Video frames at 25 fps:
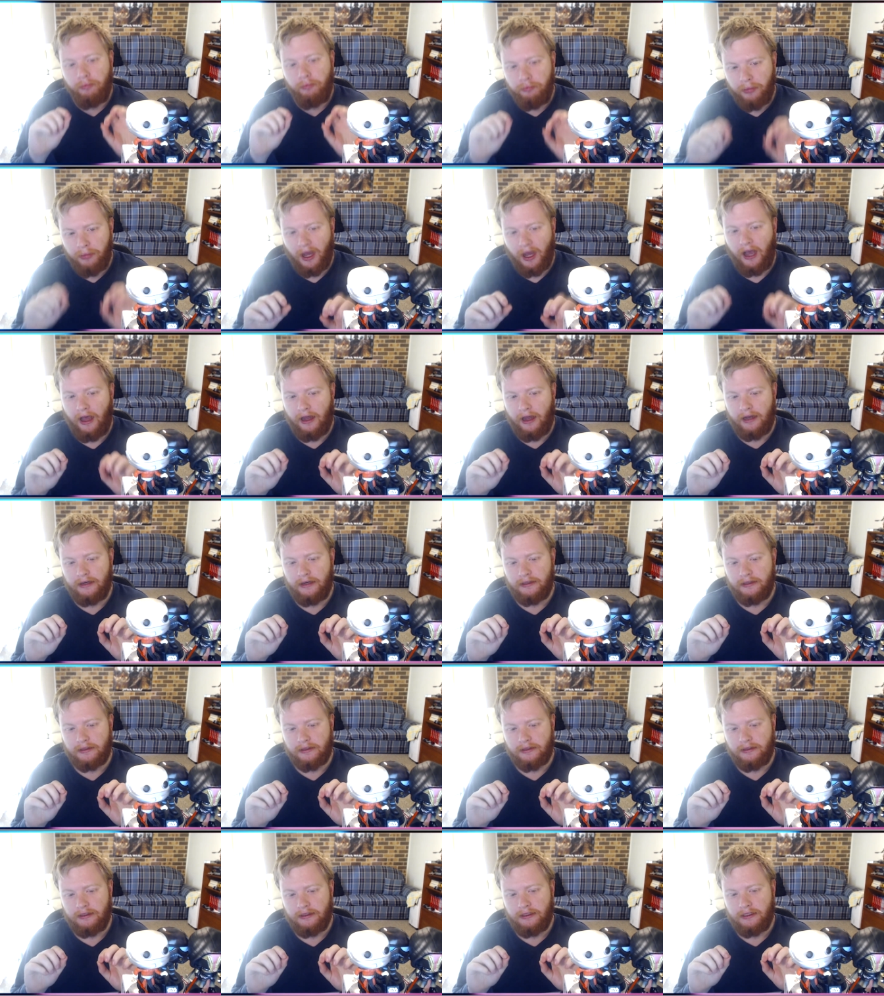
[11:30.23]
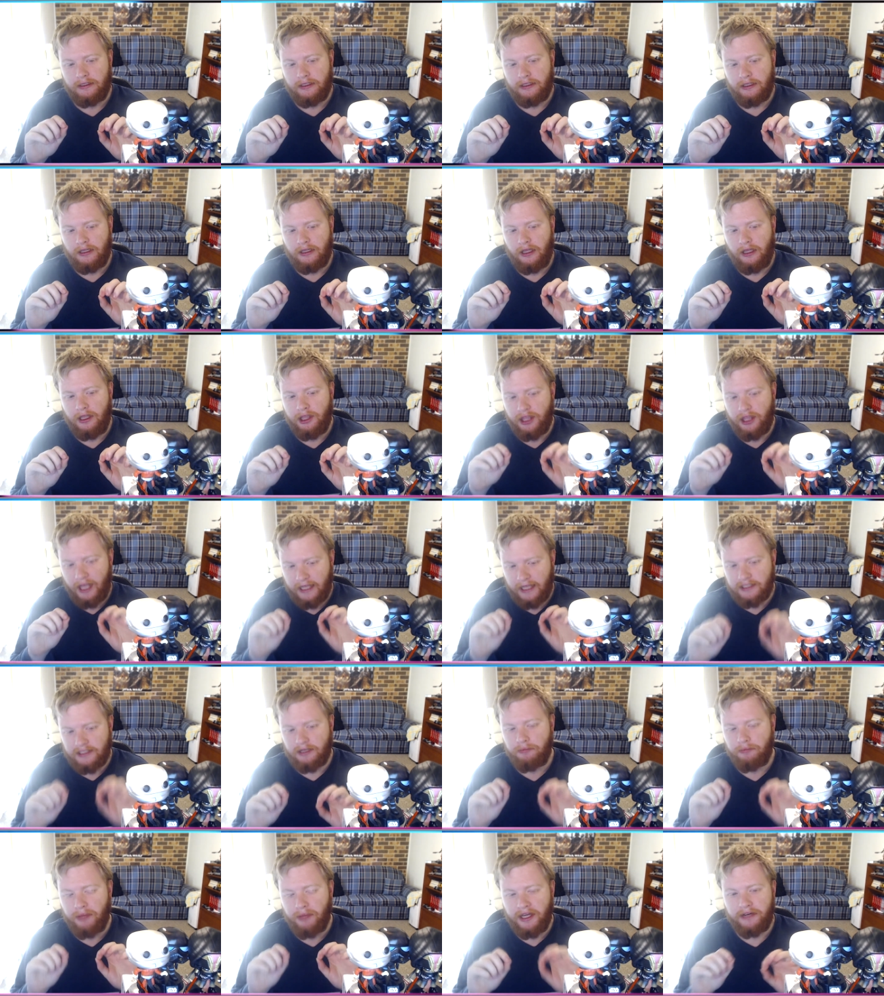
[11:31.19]
but that's
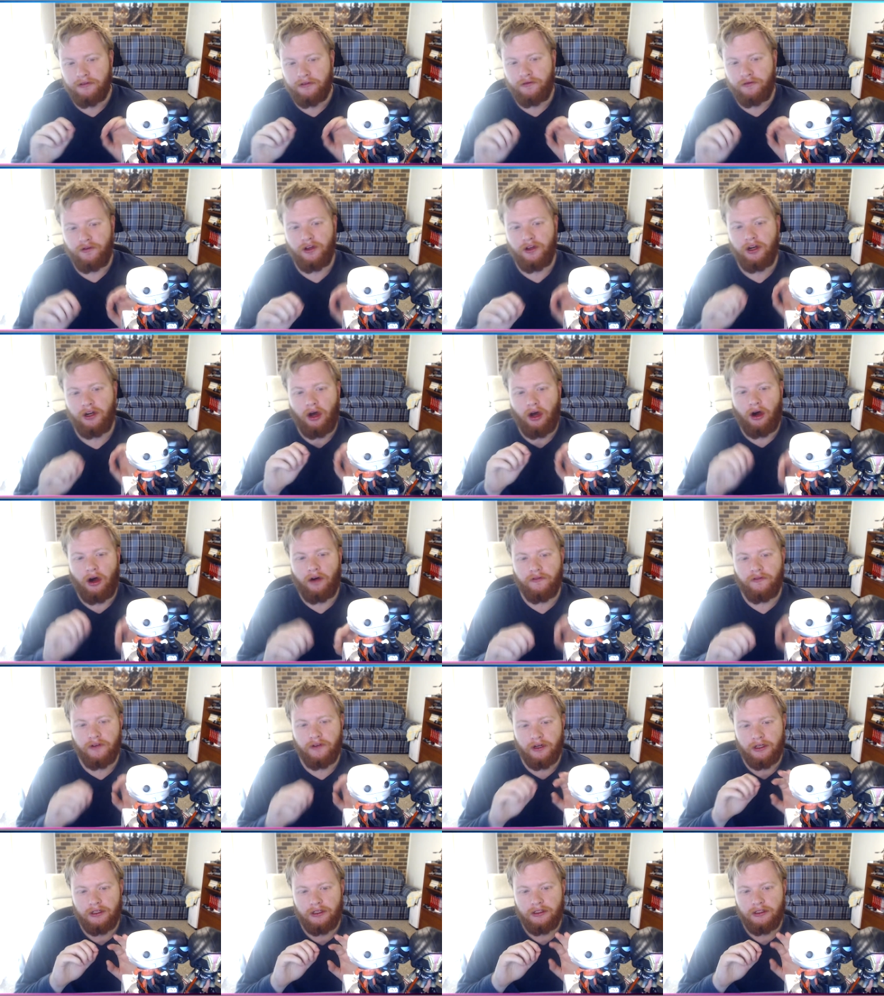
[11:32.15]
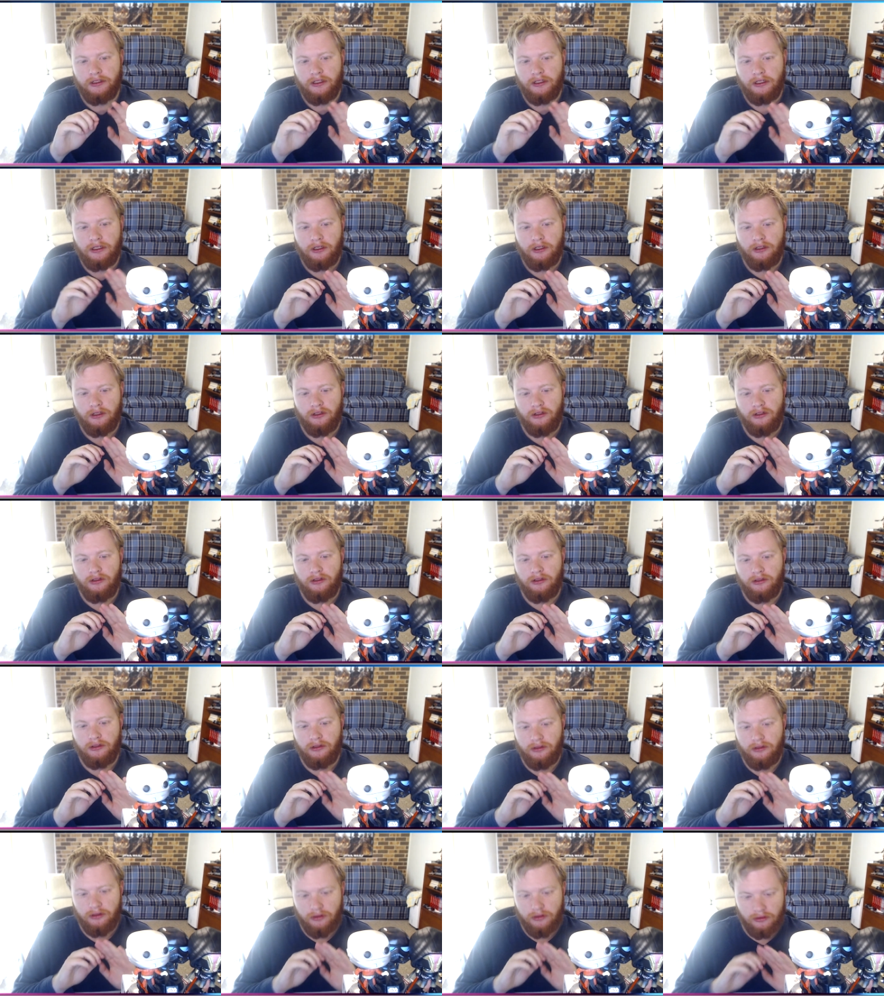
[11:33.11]
a benefit of
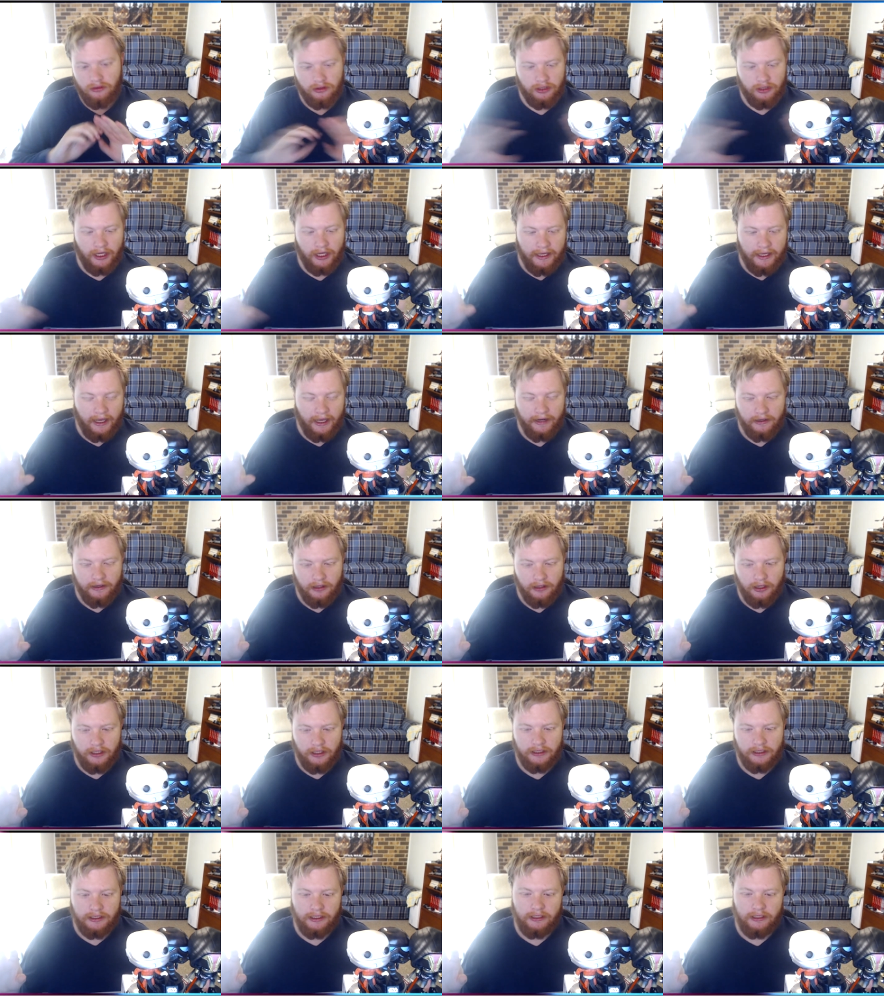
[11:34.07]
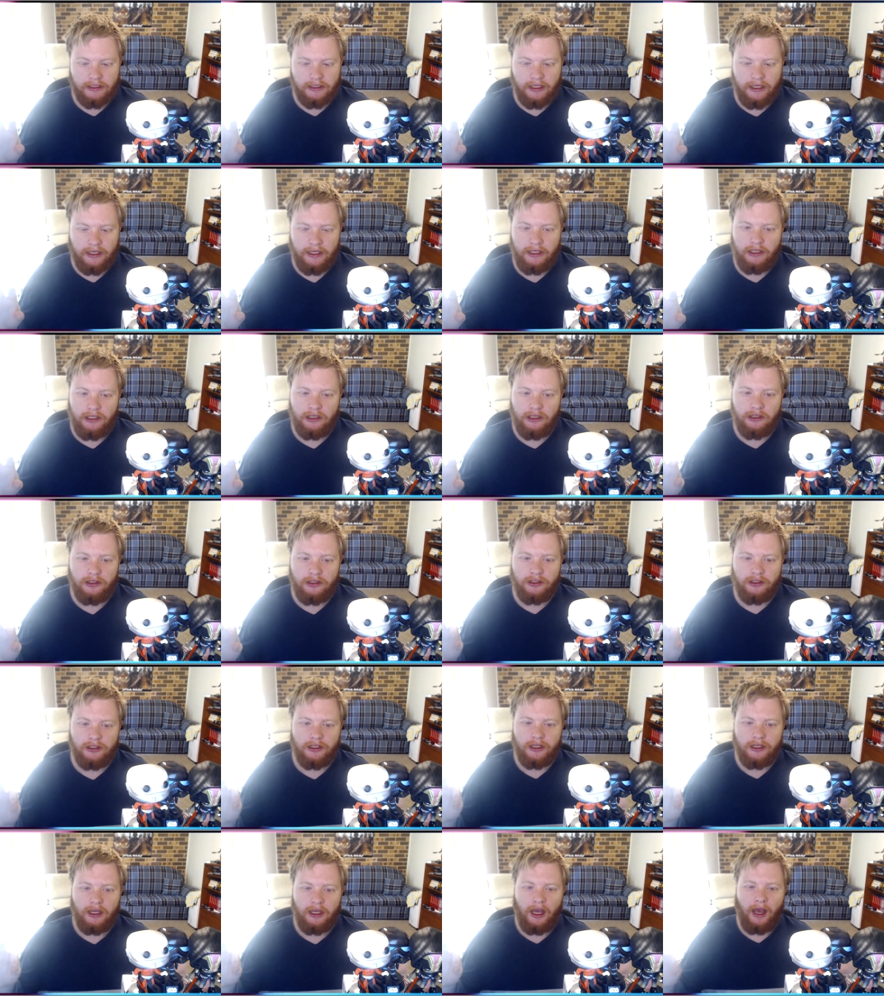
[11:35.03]
decanonizing the EU
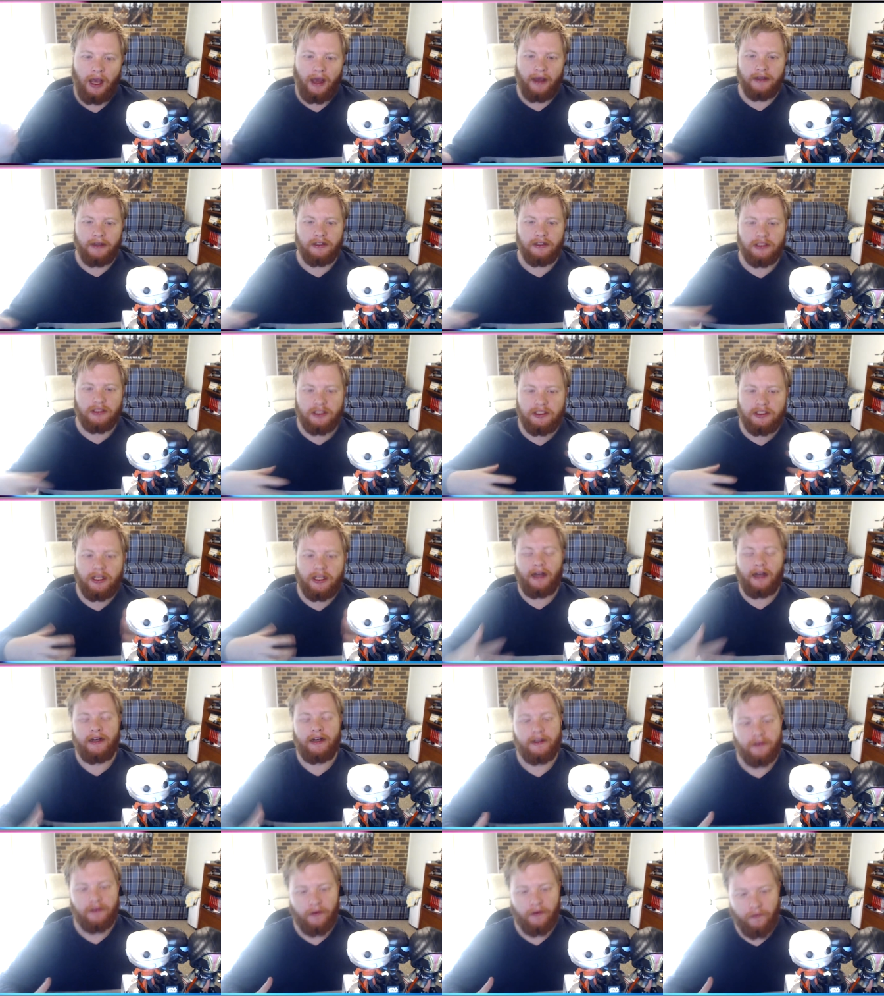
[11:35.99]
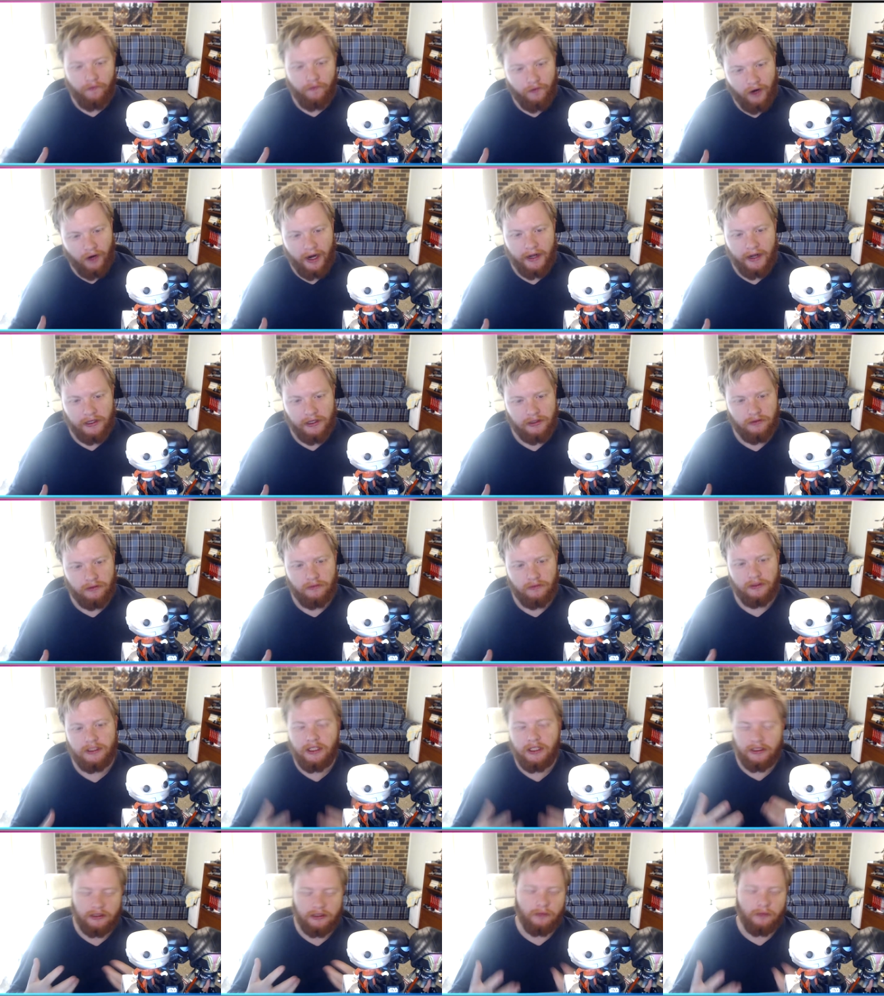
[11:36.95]
and starting fresh with
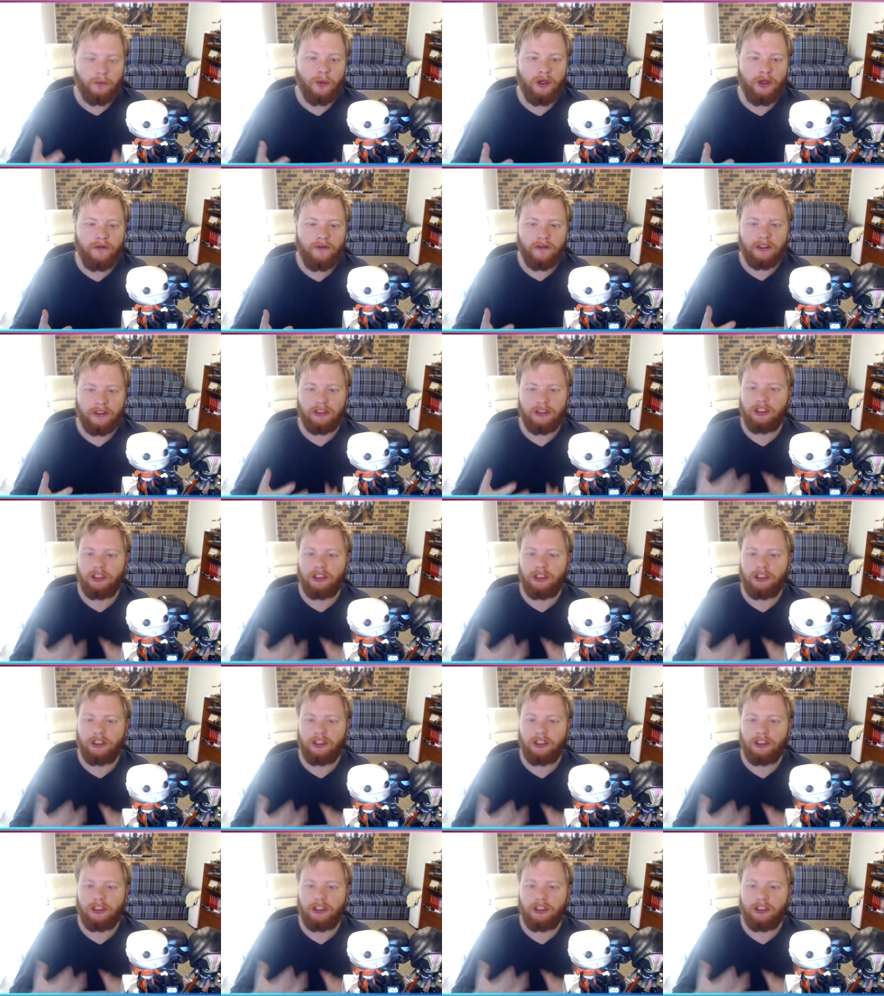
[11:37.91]
just the movies.